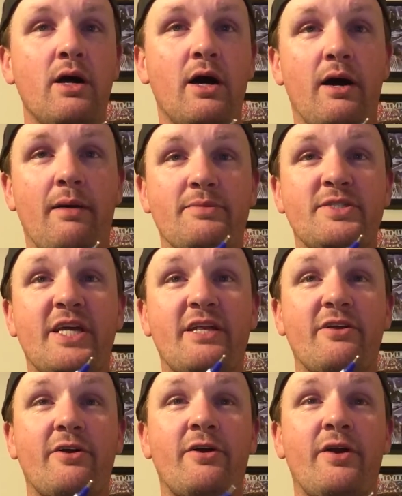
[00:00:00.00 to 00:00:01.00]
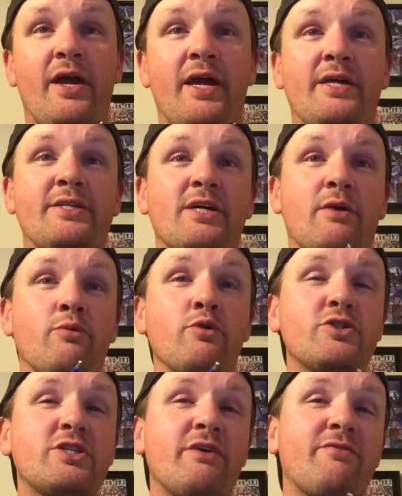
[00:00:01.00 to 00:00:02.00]
Um, Ziggler and uh,
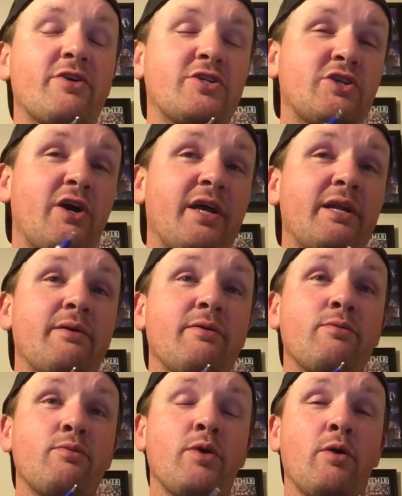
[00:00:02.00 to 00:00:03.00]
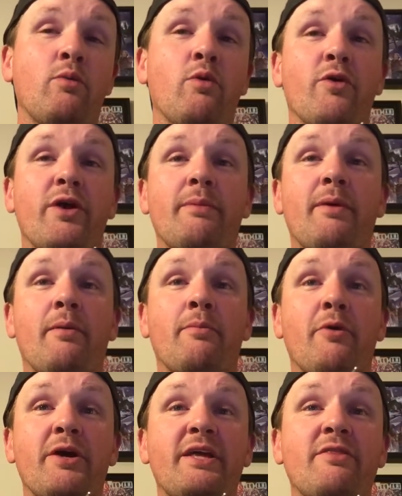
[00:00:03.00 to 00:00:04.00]
Rusev are trying to, you know, worry about
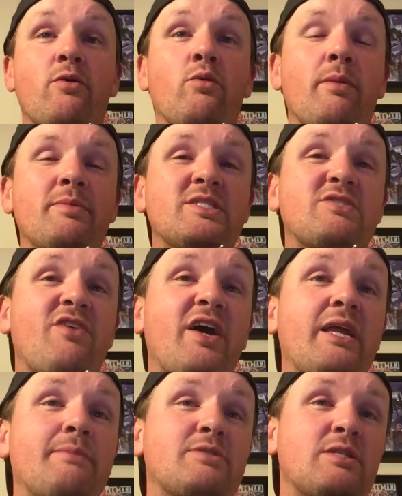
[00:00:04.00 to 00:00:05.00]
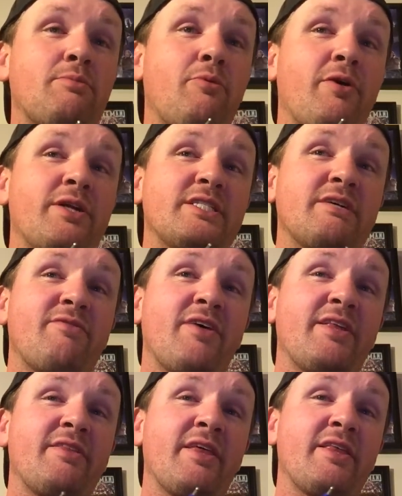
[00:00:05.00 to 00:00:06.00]
breaking the woman's fight up to the point that
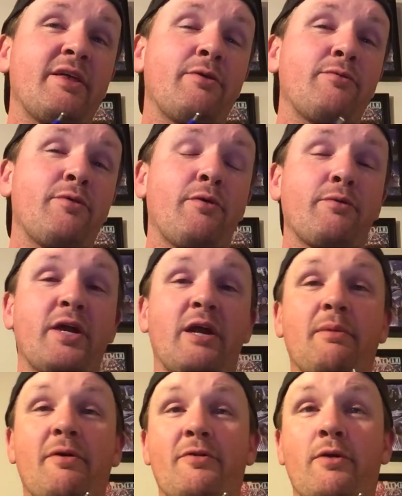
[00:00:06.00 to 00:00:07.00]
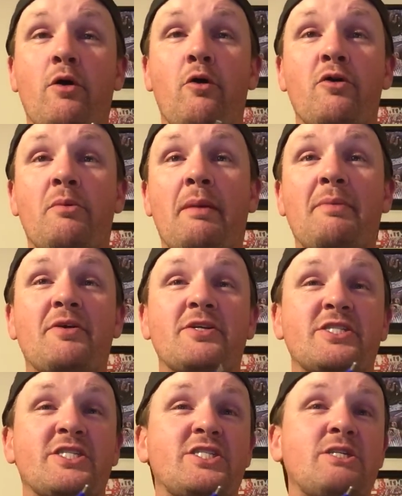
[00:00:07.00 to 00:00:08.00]
they, they, they, don't, they don't care about their own, or maybe
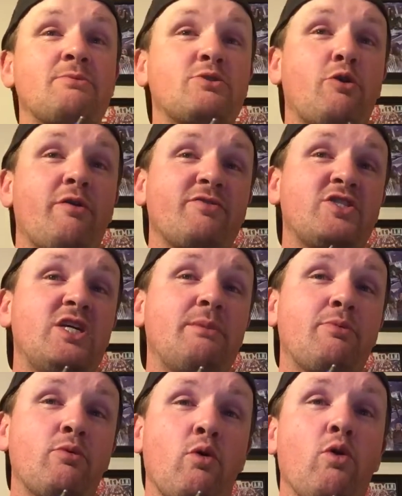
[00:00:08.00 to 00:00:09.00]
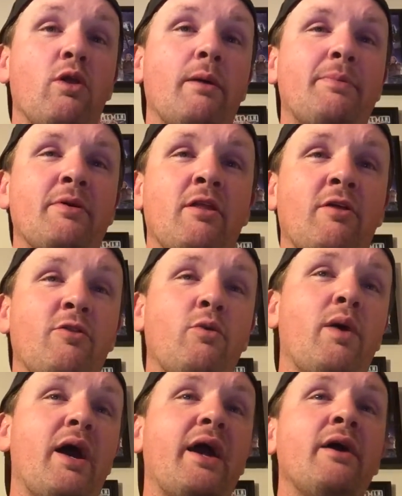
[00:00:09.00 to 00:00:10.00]
there's just some sort of cheap roll up along the
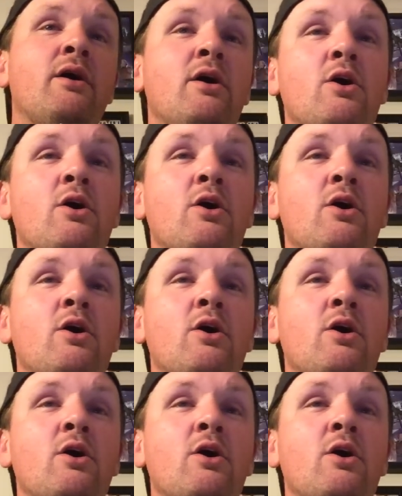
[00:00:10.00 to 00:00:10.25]
way,